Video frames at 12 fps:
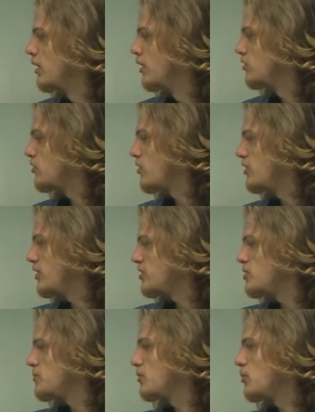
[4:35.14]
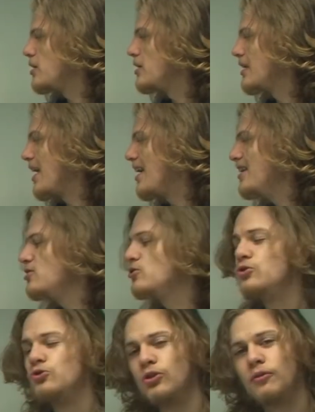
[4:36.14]
So the distance between any two
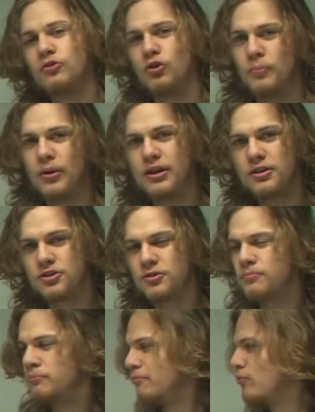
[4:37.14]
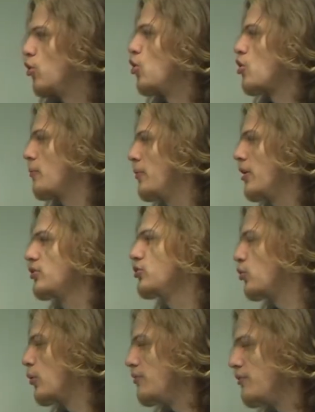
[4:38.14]
troughs or peaks, or compressions
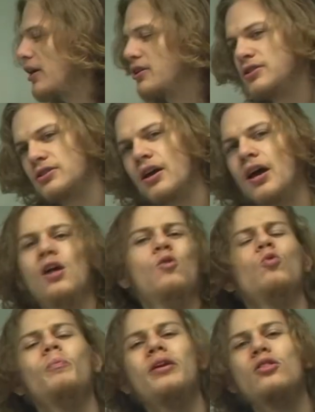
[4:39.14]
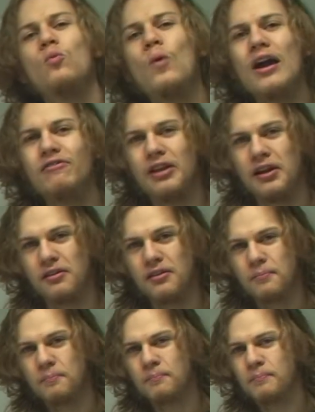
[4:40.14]
or rarefactions, will be the wavelength,
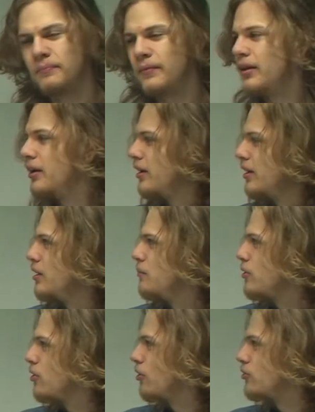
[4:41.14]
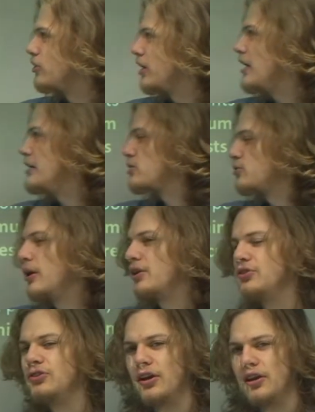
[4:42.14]
because each
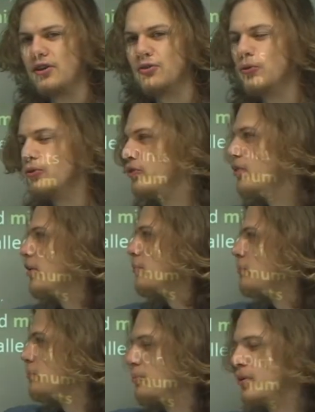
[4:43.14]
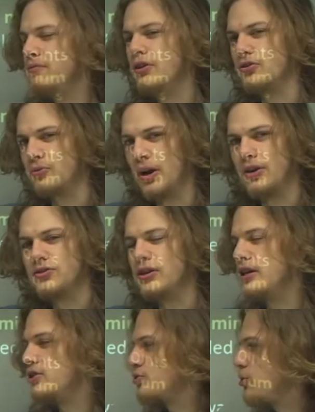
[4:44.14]
crest is identical to the previous crest and
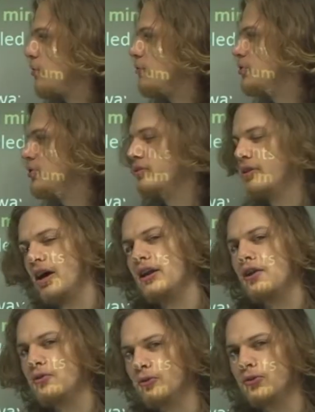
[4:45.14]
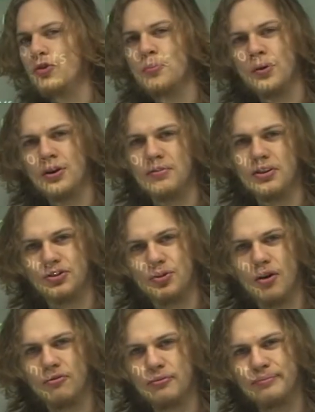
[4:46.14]
each trough is identical to the previous
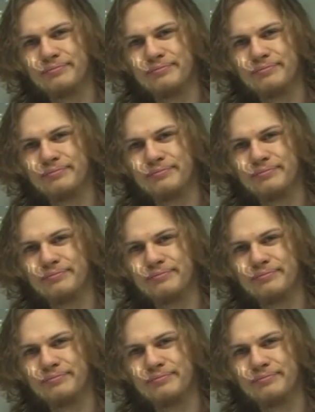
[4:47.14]
trough.